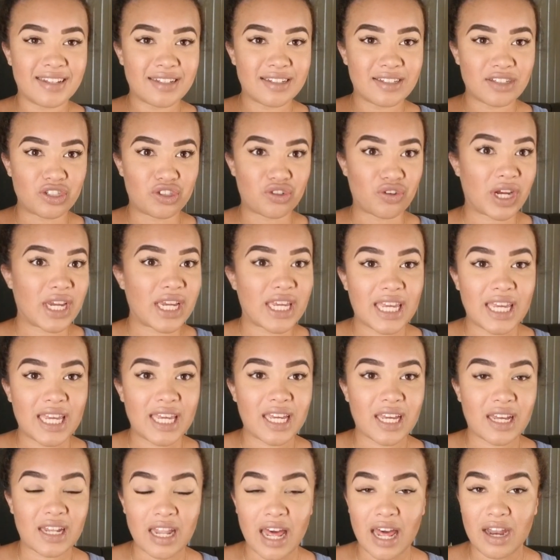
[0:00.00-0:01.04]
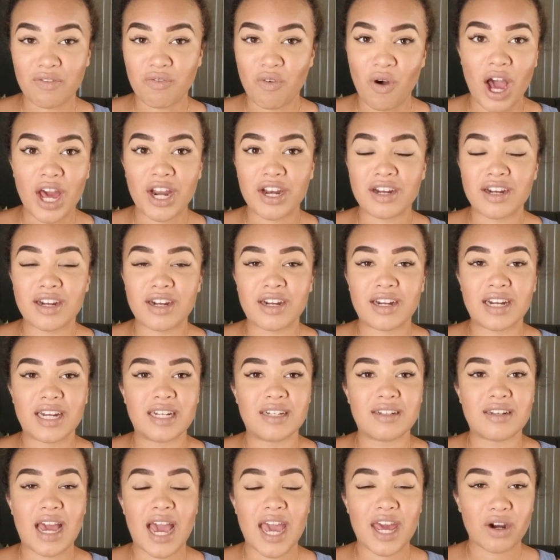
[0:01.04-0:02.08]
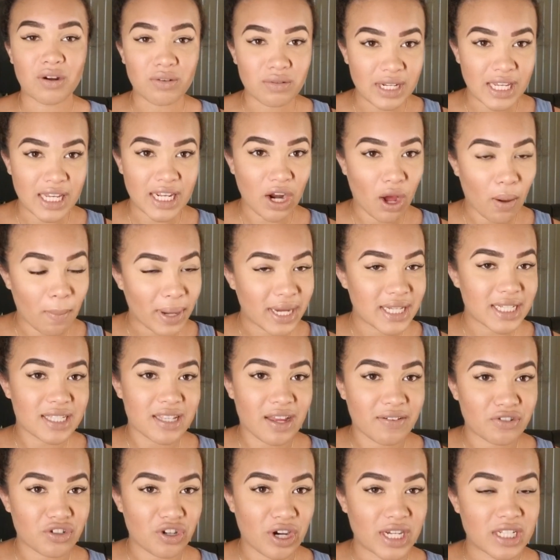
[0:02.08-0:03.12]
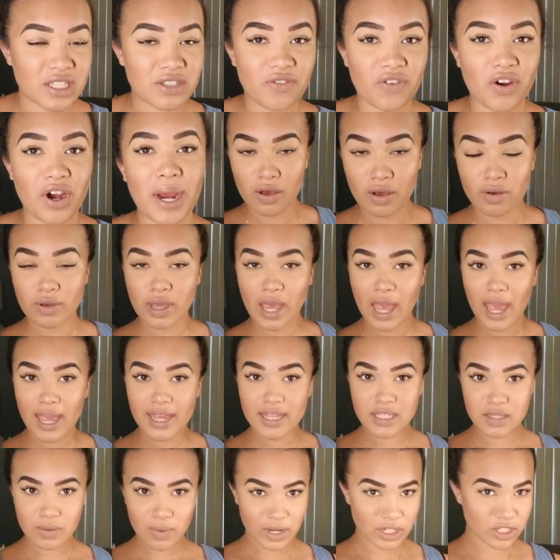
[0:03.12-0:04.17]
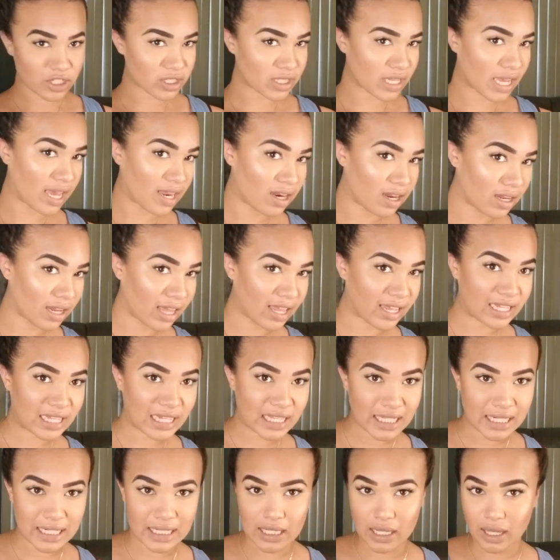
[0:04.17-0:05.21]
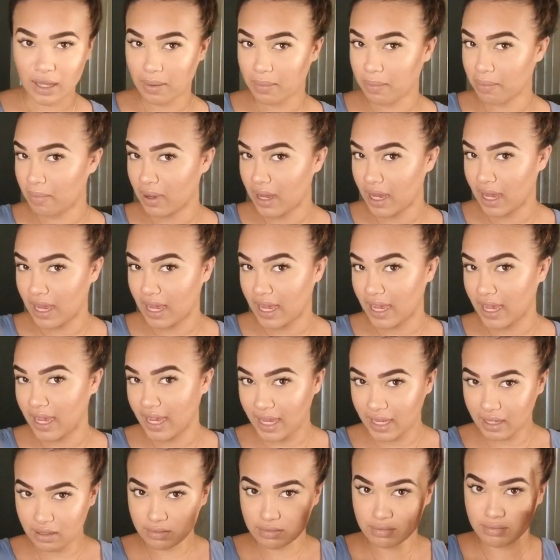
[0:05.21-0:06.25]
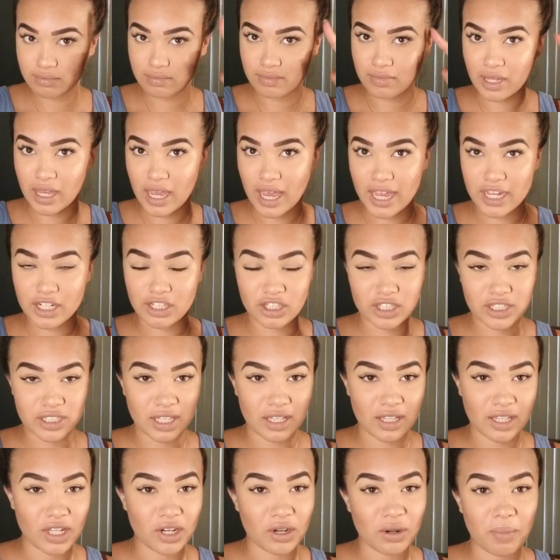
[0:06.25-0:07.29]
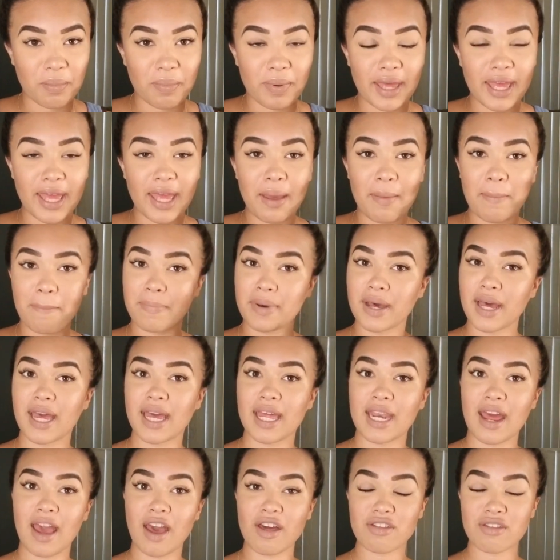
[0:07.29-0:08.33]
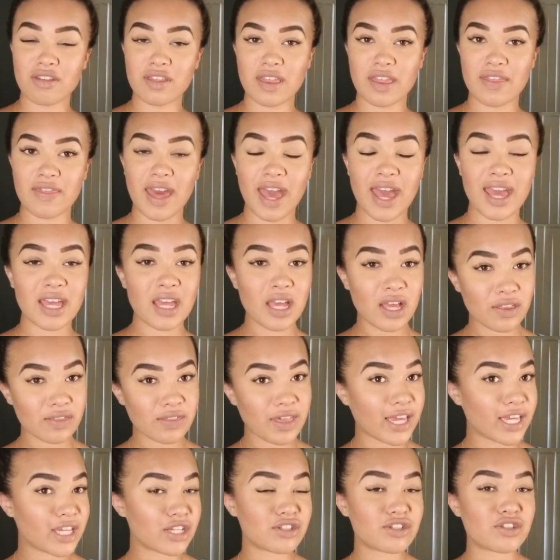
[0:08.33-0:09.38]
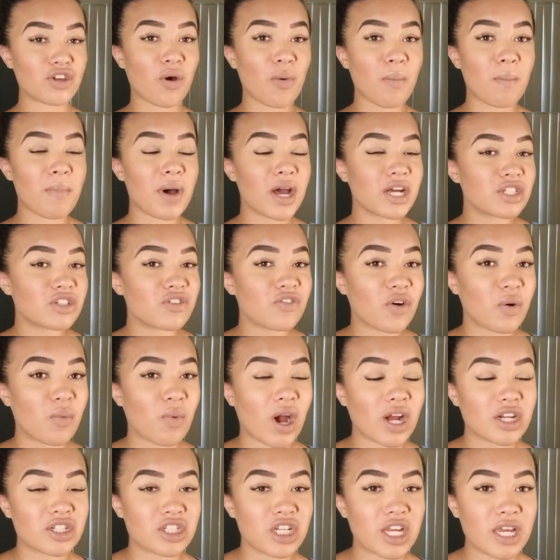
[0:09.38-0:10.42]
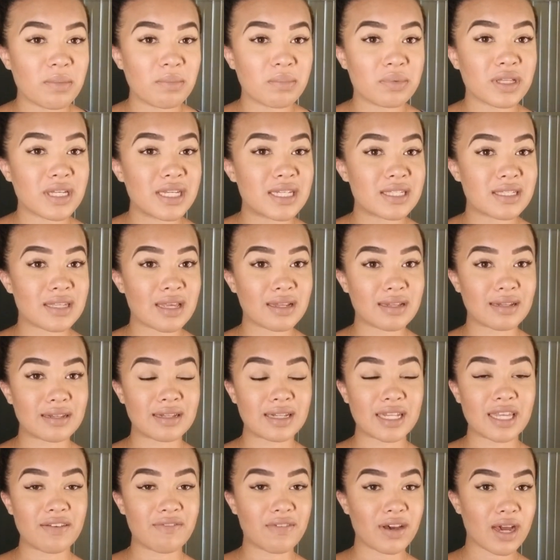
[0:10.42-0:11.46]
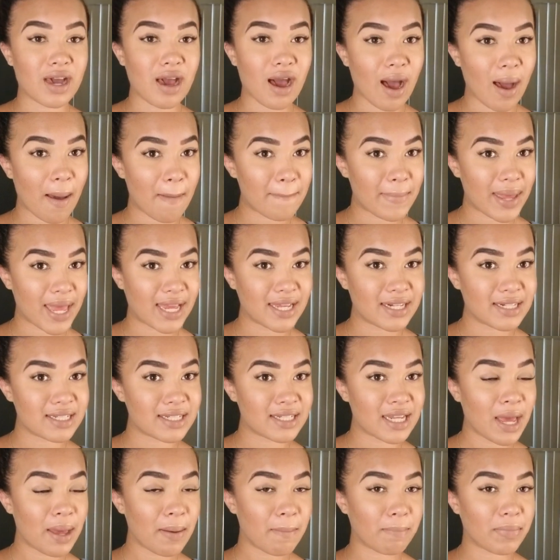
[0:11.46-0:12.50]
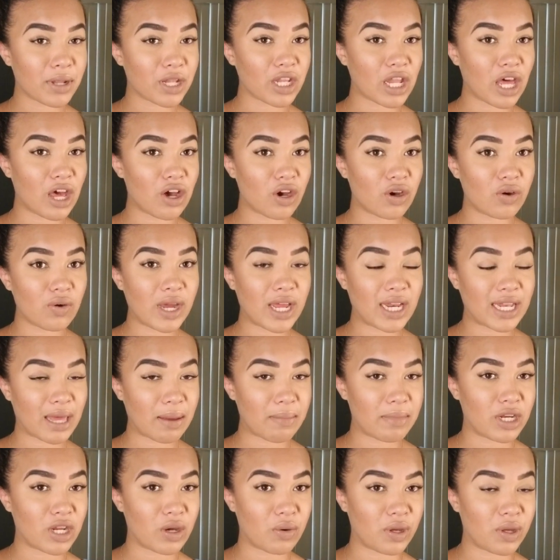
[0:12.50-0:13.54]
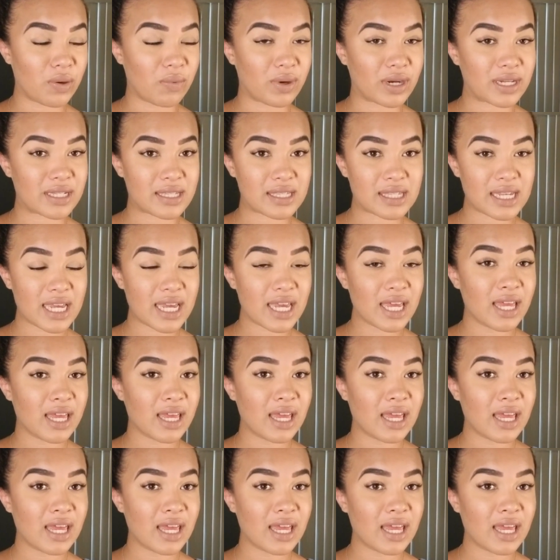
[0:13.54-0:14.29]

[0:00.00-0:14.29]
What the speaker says: drinking a lot of water, and I don't need all my stuff transferring. Okay, so I just kind of like cleaned up my edges a little bit, but other than that, thank you so much for watching. Please leave a comment below and let me know what you want to see.